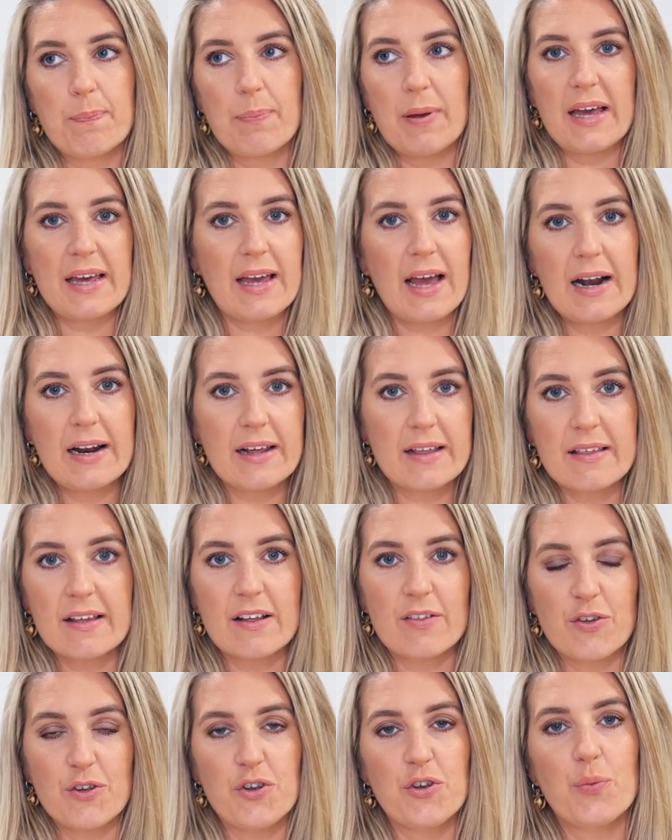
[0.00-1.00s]
pick
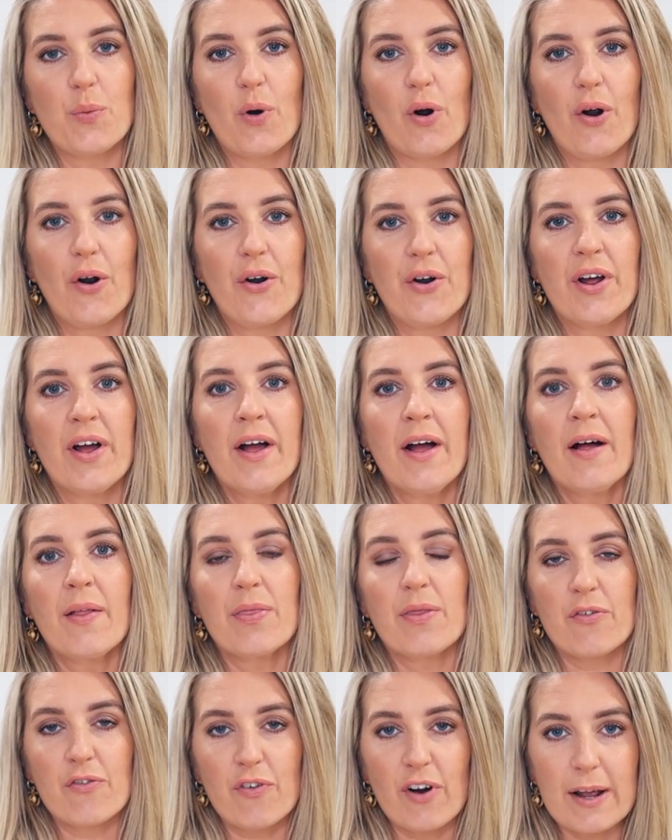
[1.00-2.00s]
anything that you want.
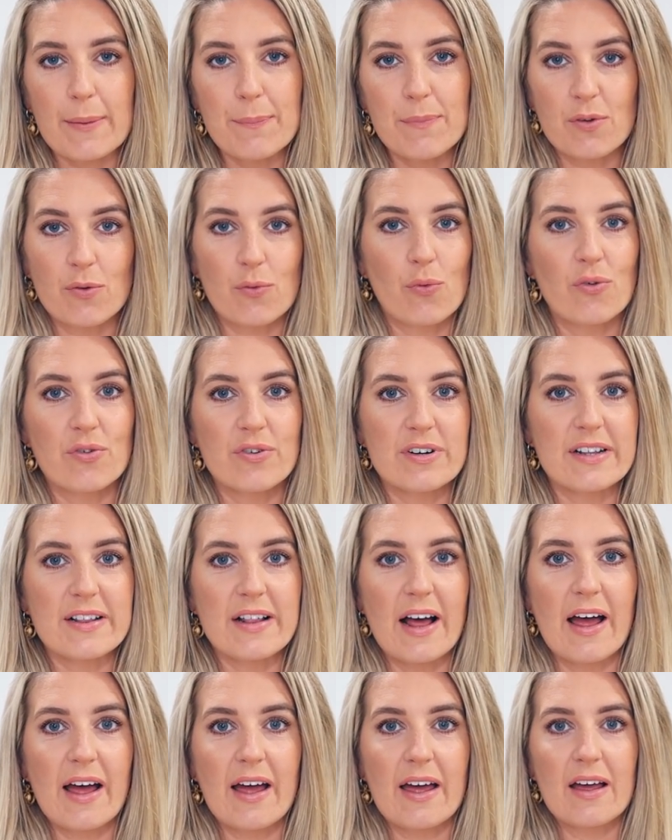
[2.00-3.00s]
The frames are already
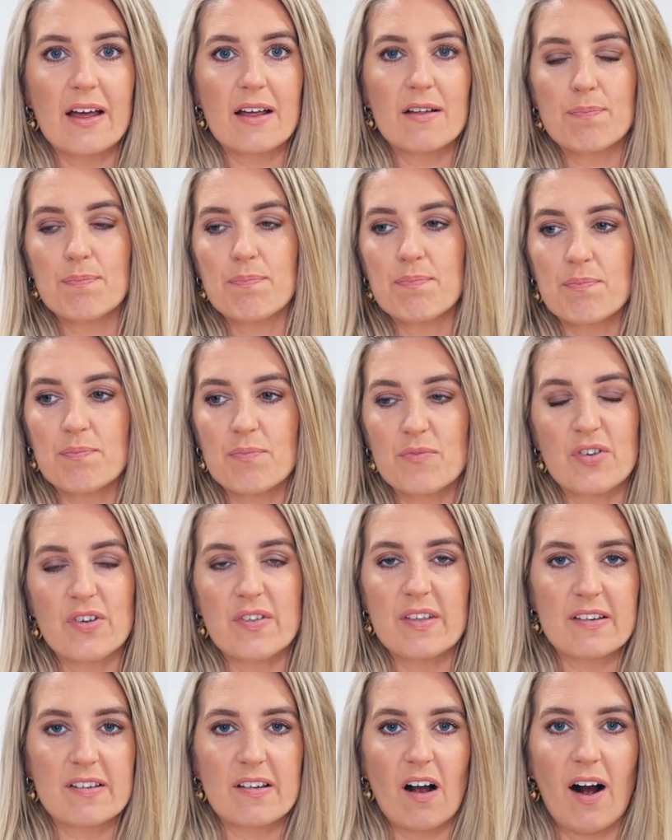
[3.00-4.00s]
there to
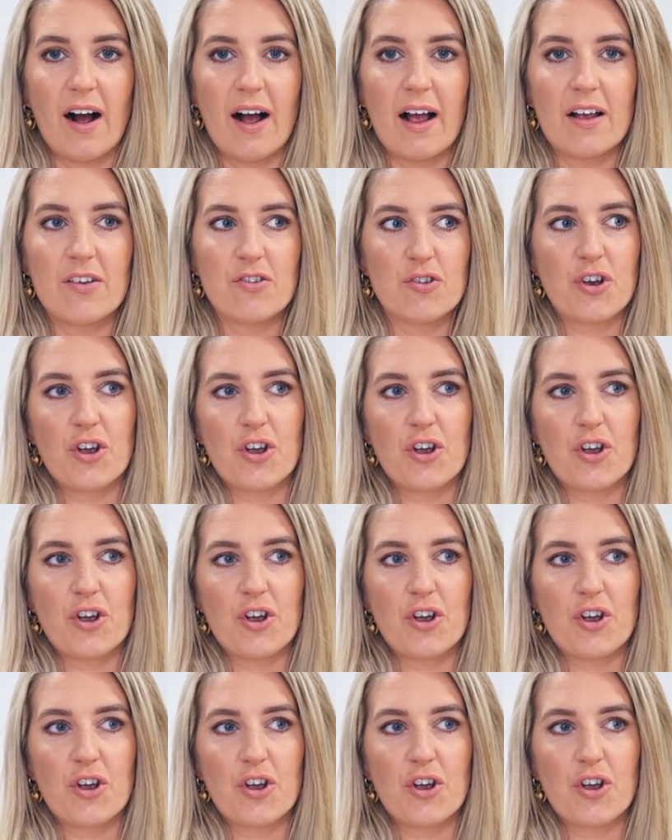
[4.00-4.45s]
the size.